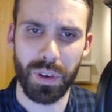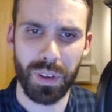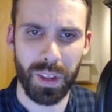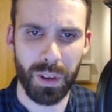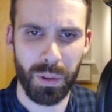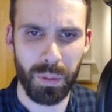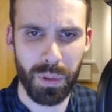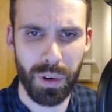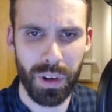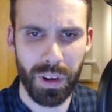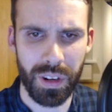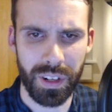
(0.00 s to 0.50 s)
their
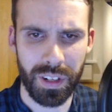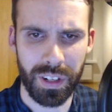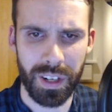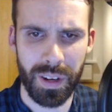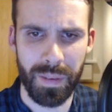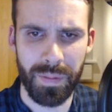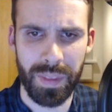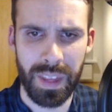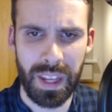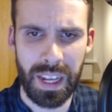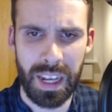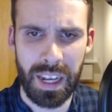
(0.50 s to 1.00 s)
work,
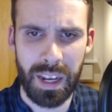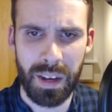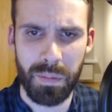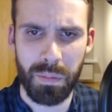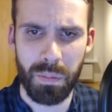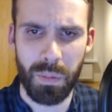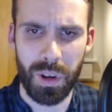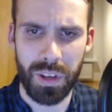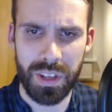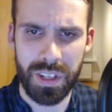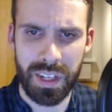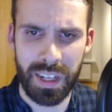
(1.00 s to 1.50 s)

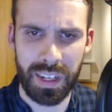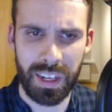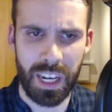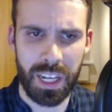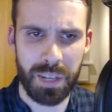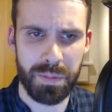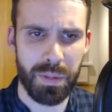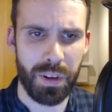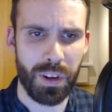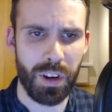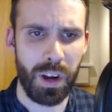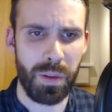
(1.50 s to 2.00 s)
much like has
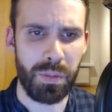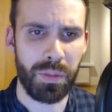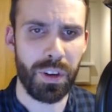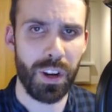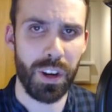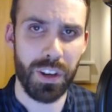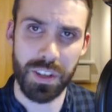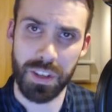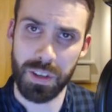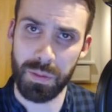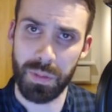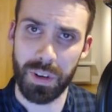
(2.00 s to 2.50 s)
become
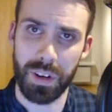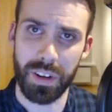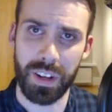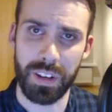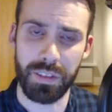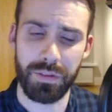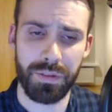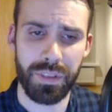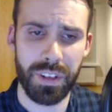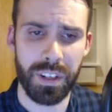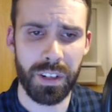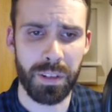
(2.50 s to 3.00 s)
customary
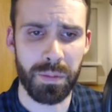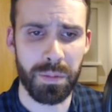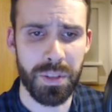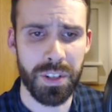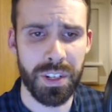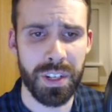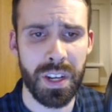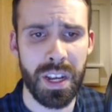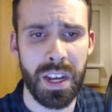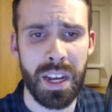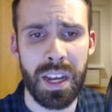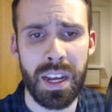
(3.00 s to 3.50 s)
in films.
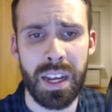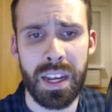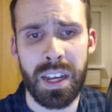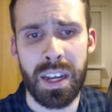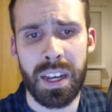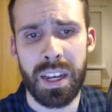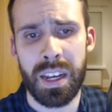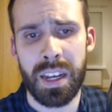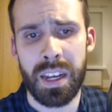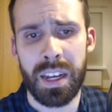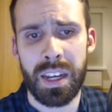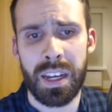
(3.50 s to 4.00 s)

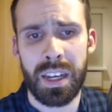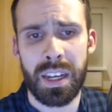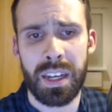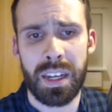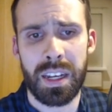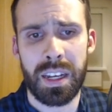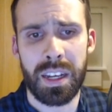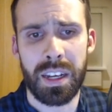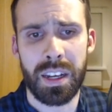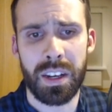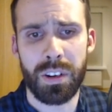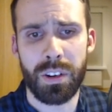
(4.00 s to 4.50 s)

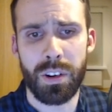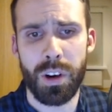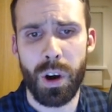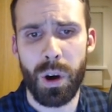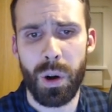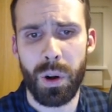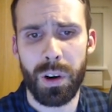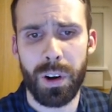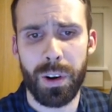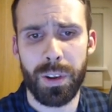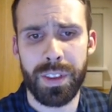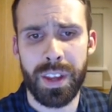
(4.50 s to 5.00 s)

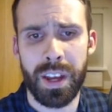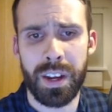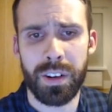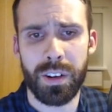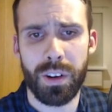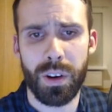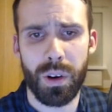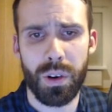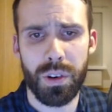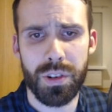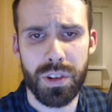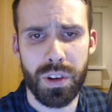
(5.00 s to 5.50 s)
Kohler then
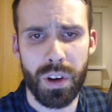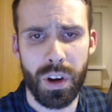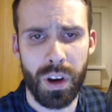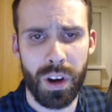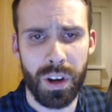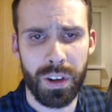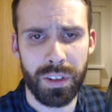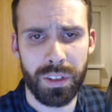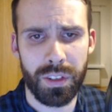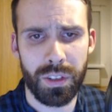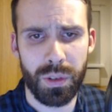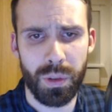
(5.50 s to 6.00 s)
goes
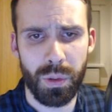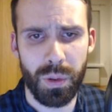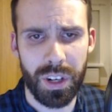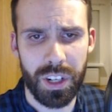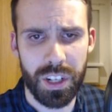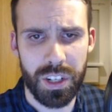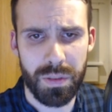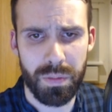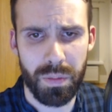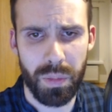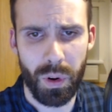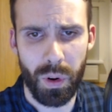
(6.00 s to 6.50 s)
on to
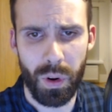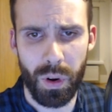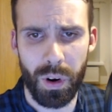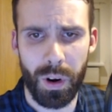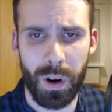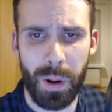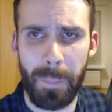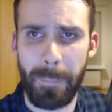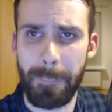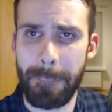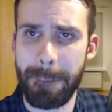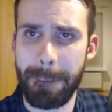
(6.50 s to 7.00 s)

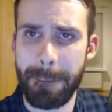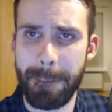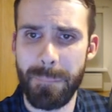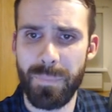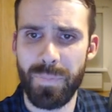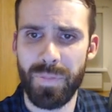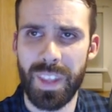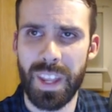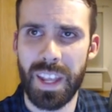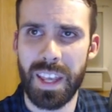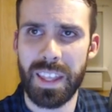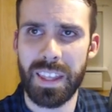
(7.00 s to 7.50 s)
explore
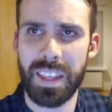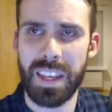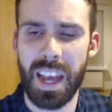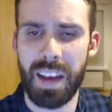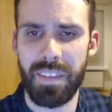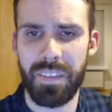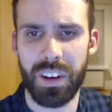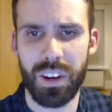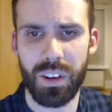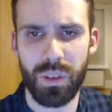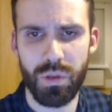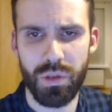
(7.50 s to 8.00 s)
the
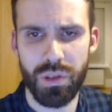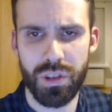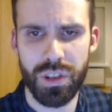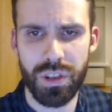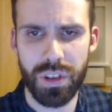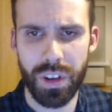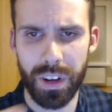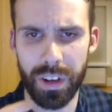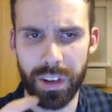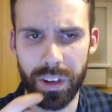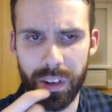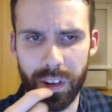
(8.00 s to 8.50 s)

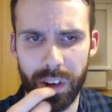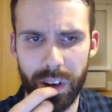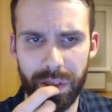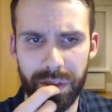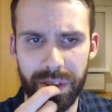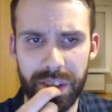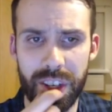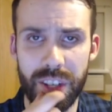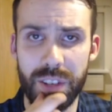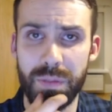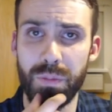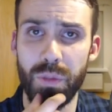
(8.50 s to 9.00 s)
evolution of
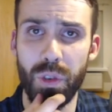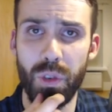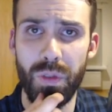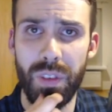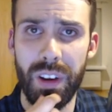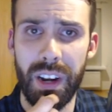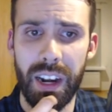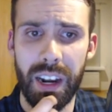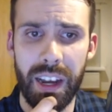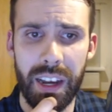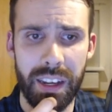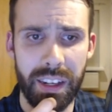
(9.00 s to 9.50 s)
these
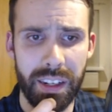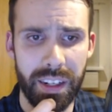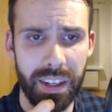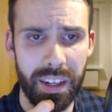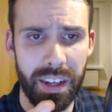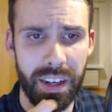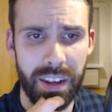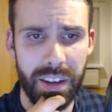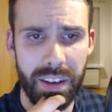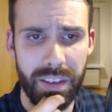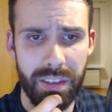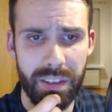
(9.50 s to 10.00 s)
movie-like
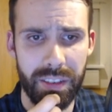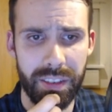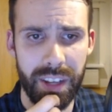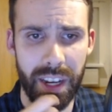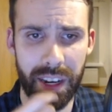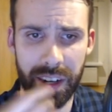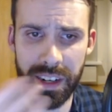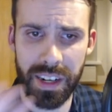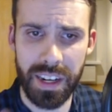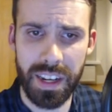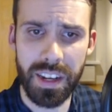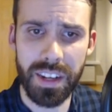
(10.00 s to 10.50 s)

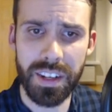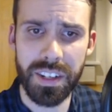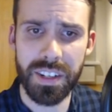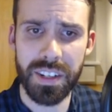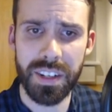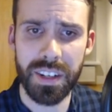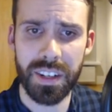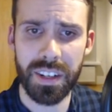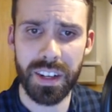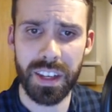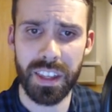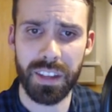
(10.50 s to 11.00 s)
techniques
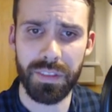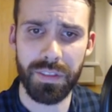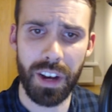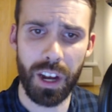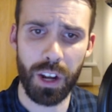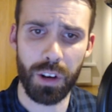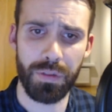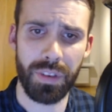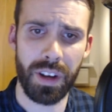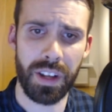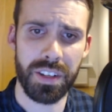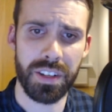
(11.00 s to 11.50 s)
in the
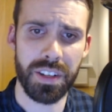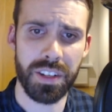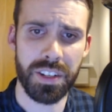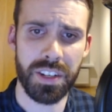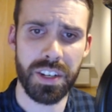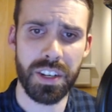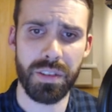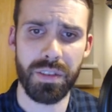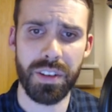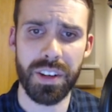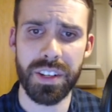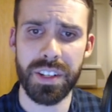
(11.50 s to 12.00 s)
Final Fantasy
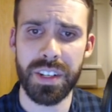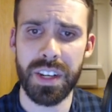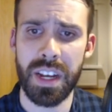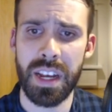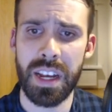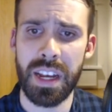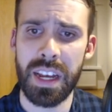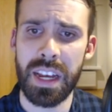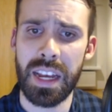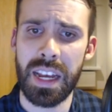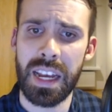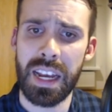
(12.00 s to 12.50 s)
series
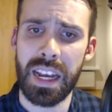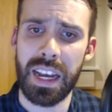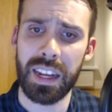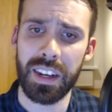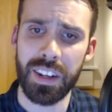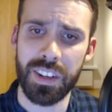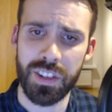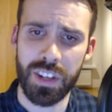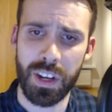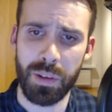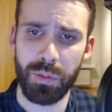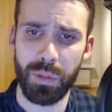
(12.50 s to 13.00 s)
in a
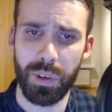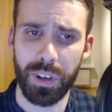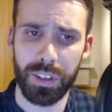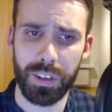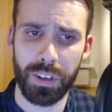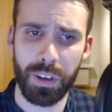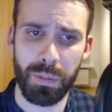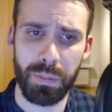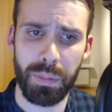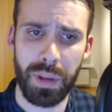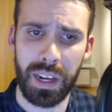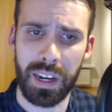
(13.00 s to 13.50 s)
somewhat
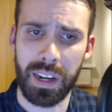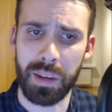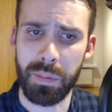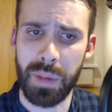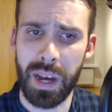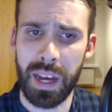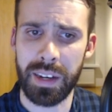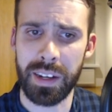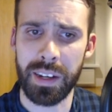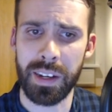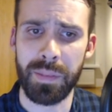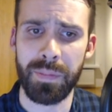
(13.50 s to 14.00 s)
compelling
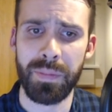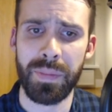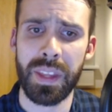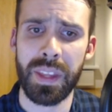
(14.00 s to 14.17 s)
manner.